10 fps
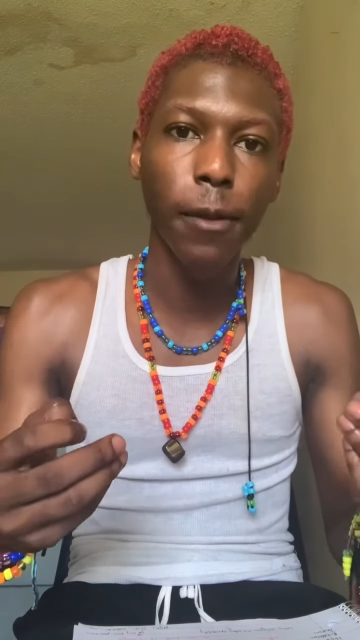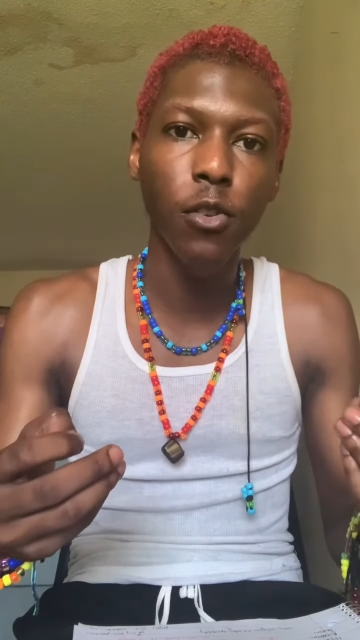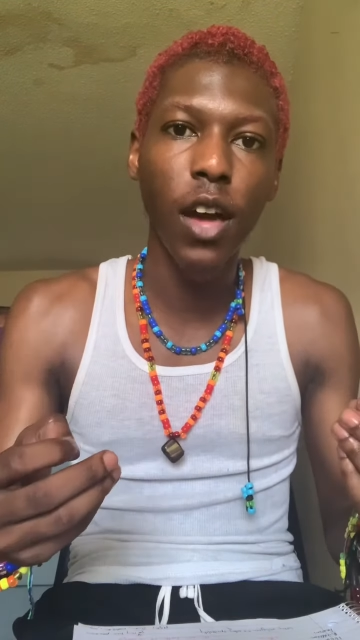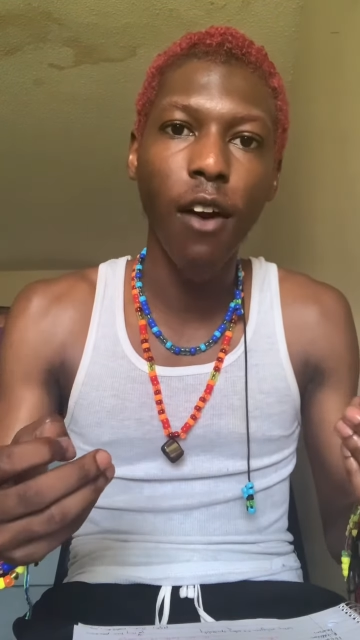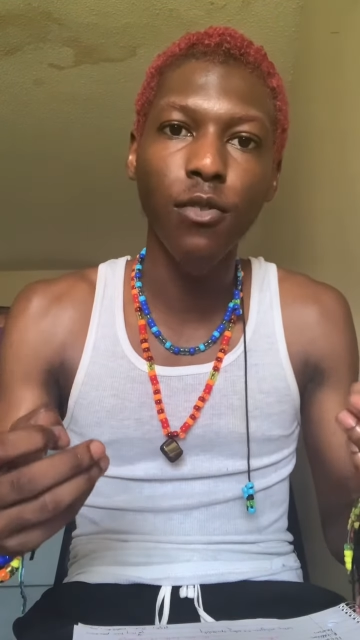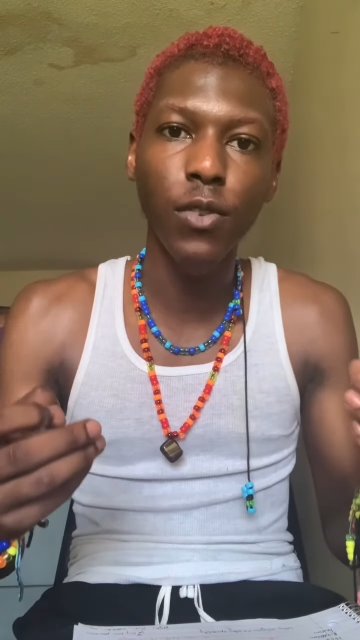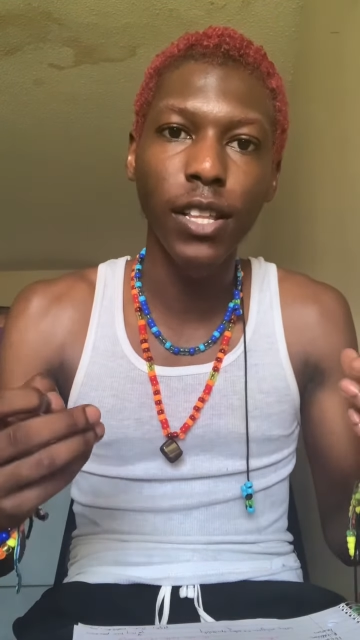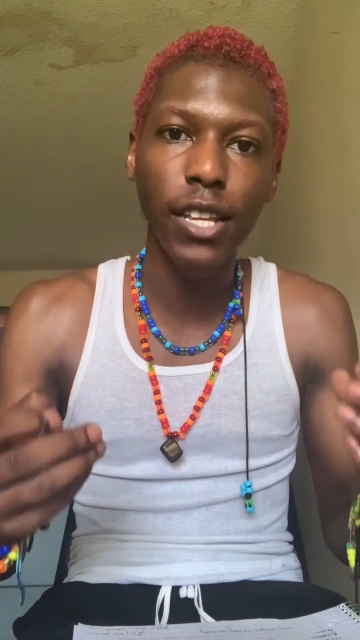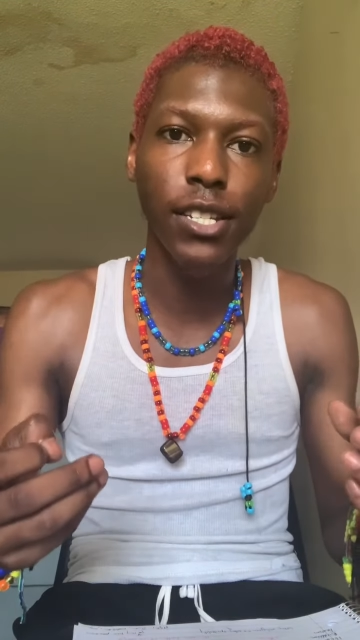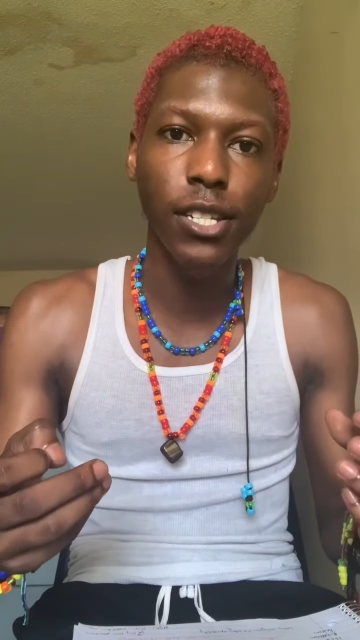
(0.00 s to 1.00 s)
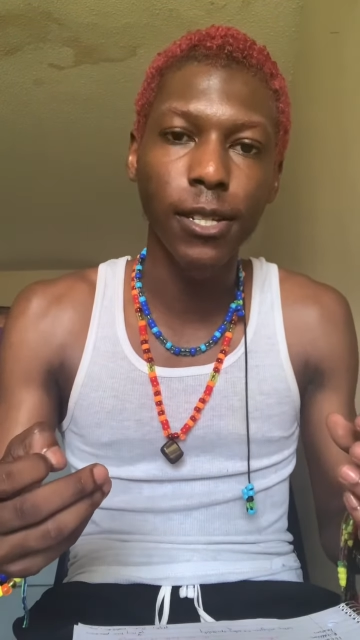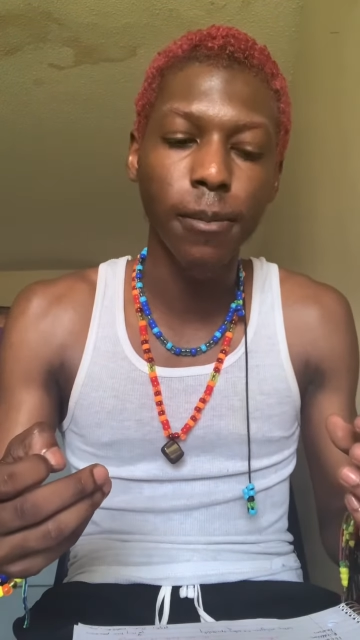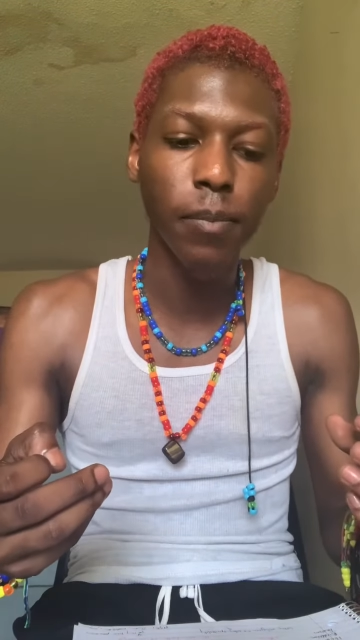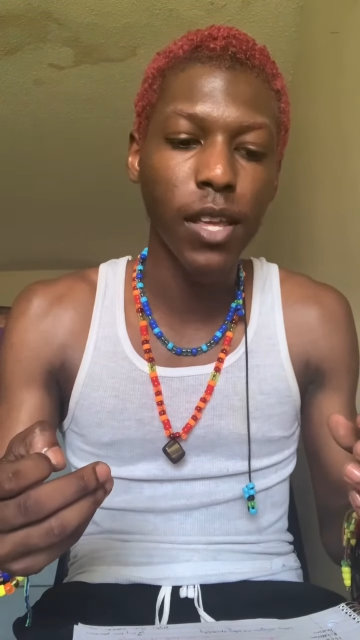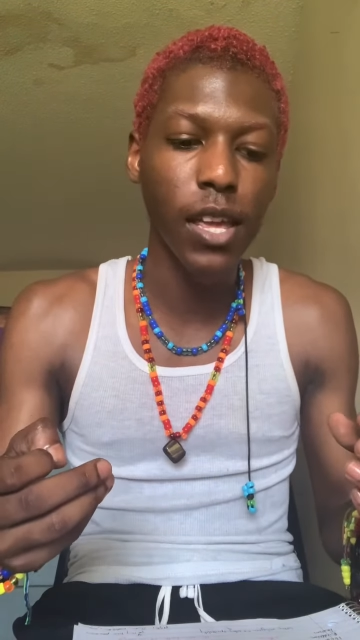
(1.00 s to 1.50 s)
You can have a
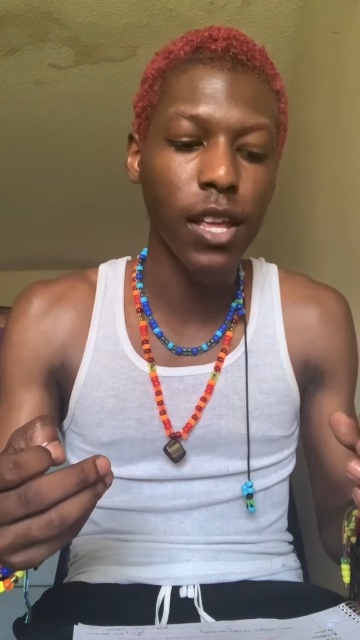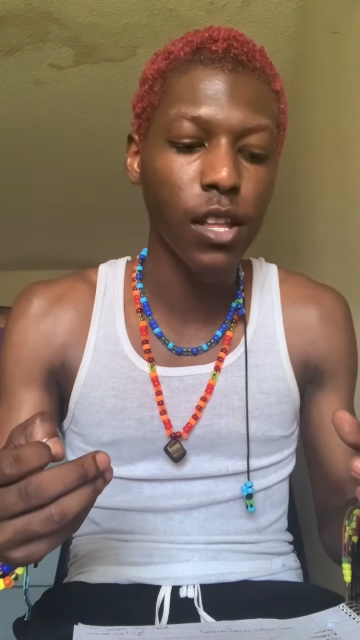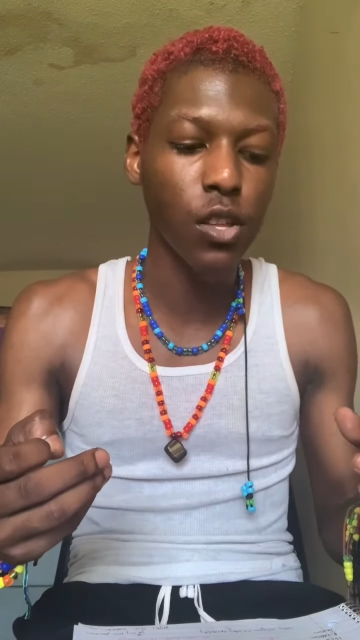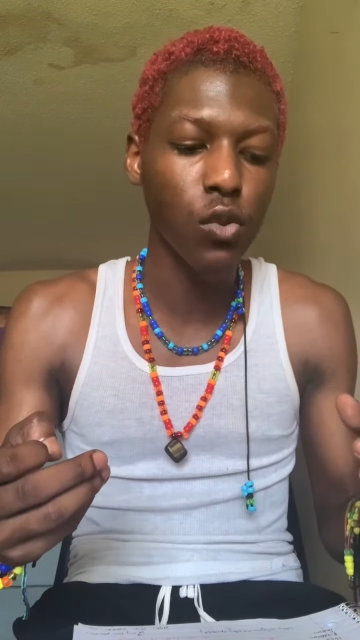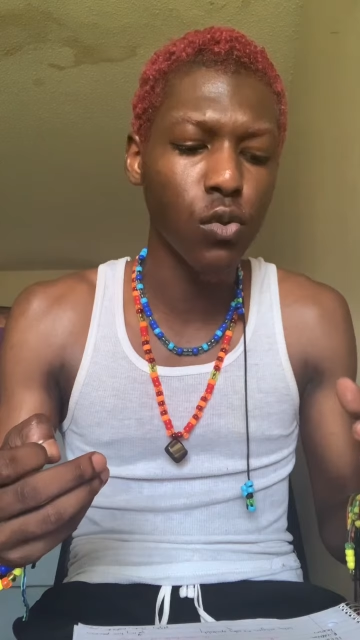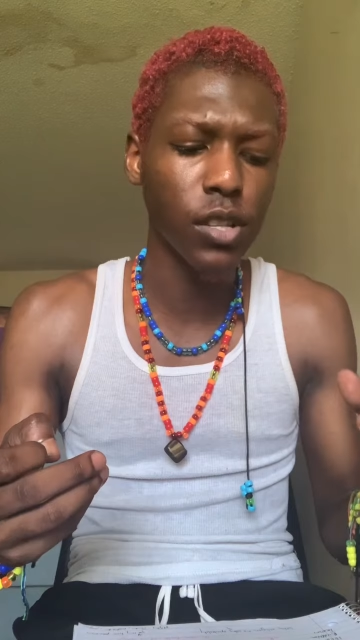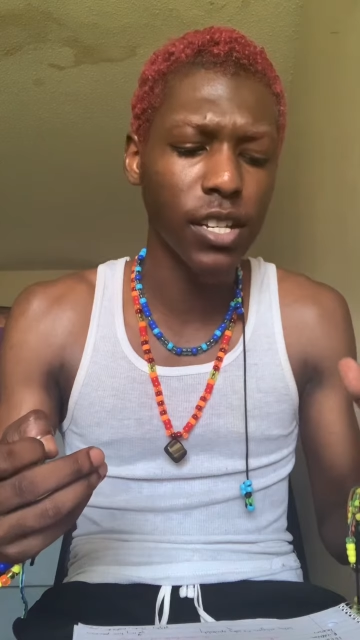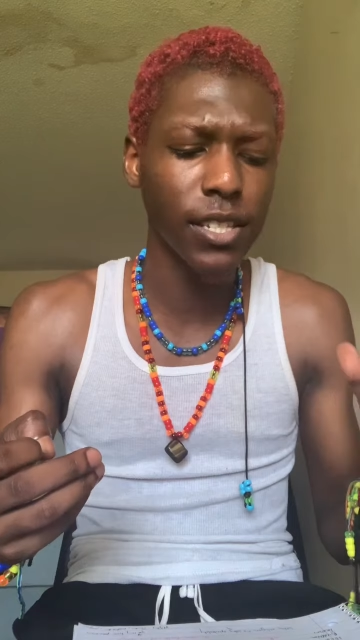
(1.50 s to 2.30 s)
religion and let's